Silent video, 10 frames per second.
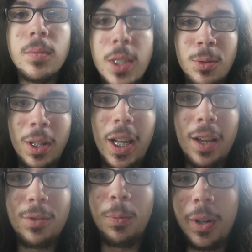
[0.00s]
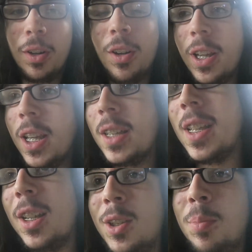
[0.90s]
is when I have to wear a hoodie. It's
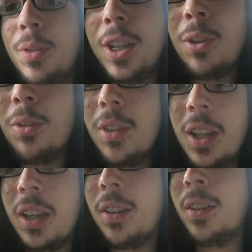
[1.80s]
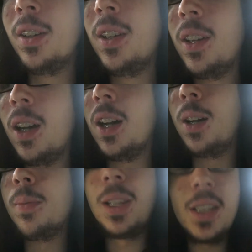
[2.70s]
actually pretty cold in here.
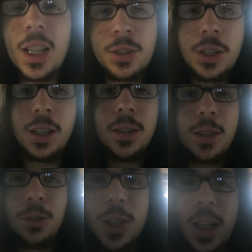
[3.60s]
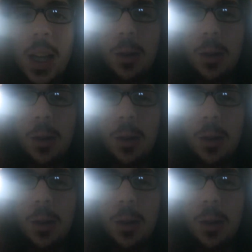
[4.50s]
Let's actually go check